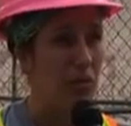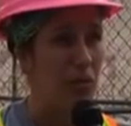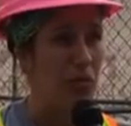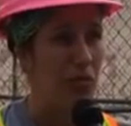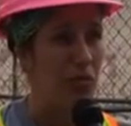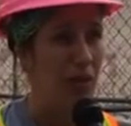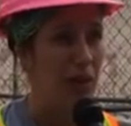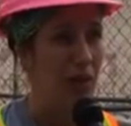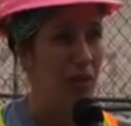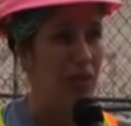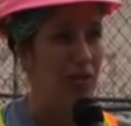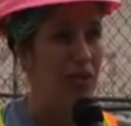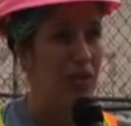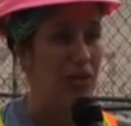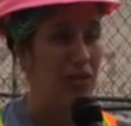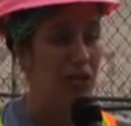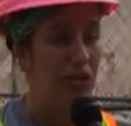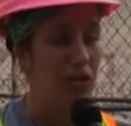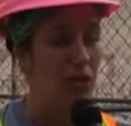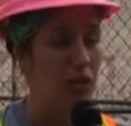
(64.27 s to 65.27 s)
we found
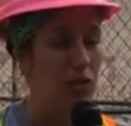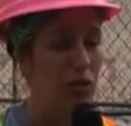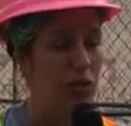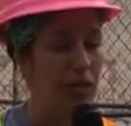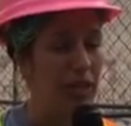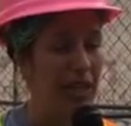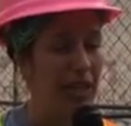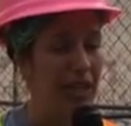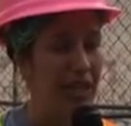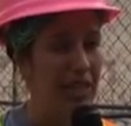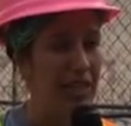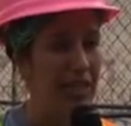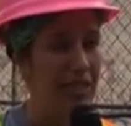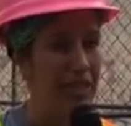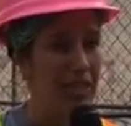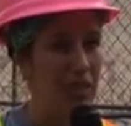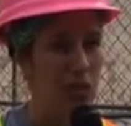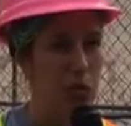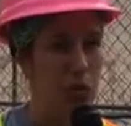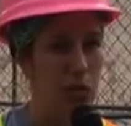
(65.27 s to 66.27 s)
do date into
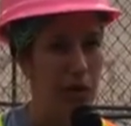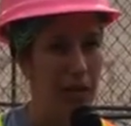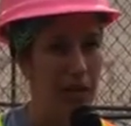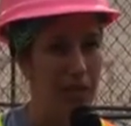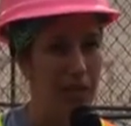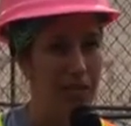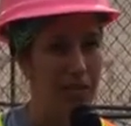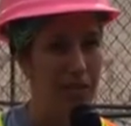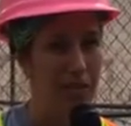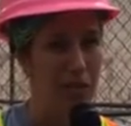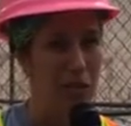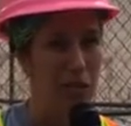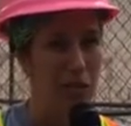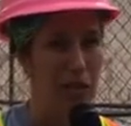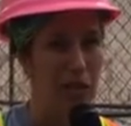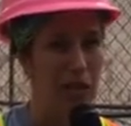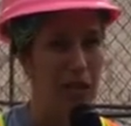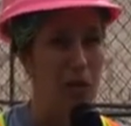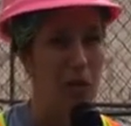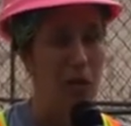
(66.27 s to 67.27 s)
the 20th
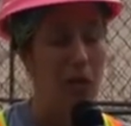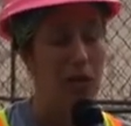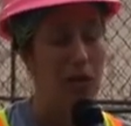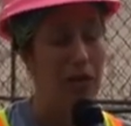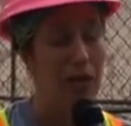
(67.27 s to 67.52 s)
century or